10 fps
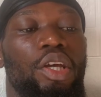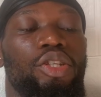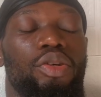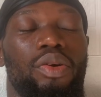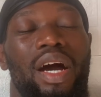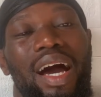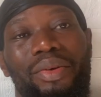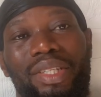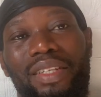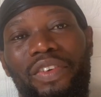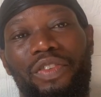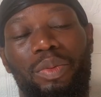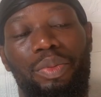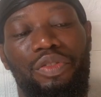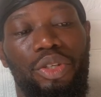So how is it different from the
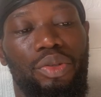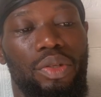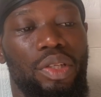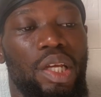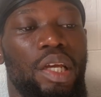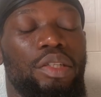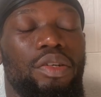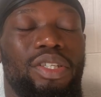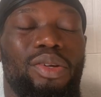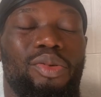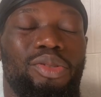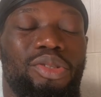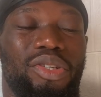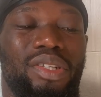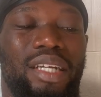previous one? So the old
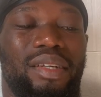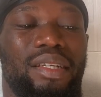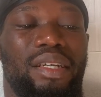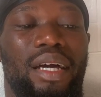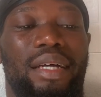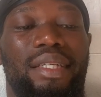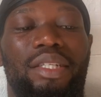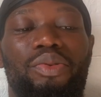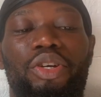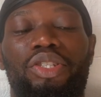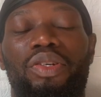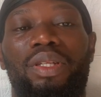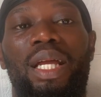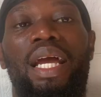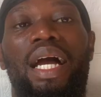Notion actually answers questions
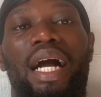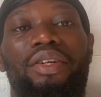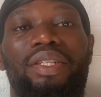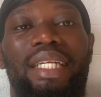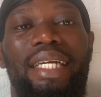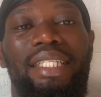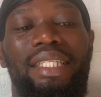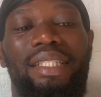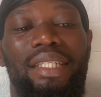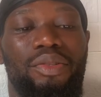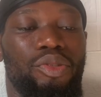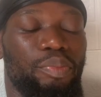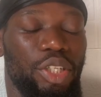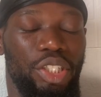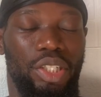and just edits single
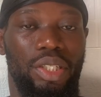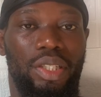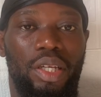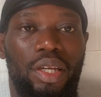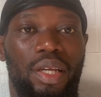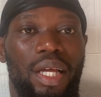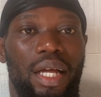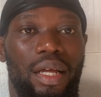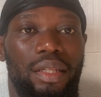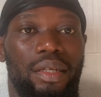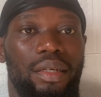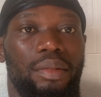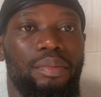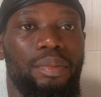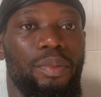pages,
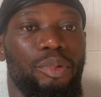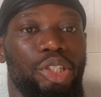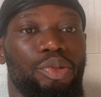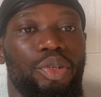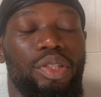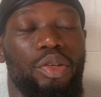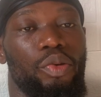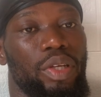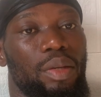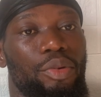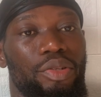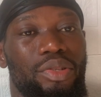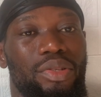and which was okay, but